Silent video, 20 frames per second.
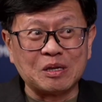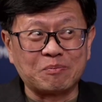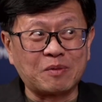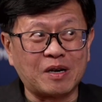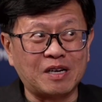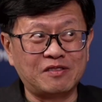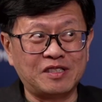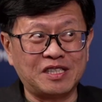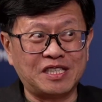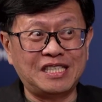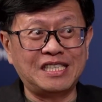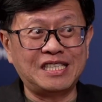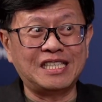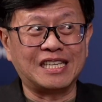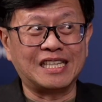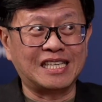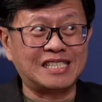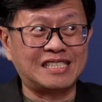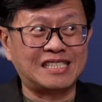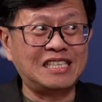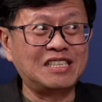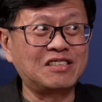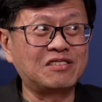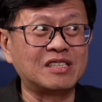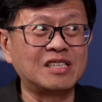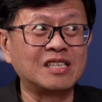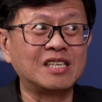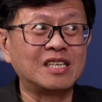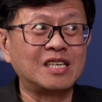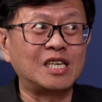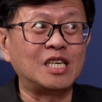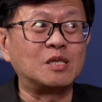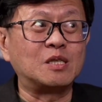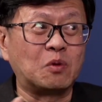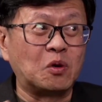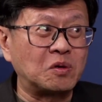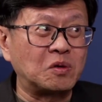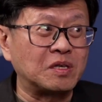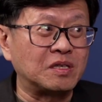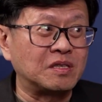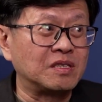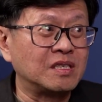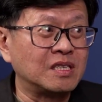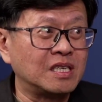private key and that secret is broken.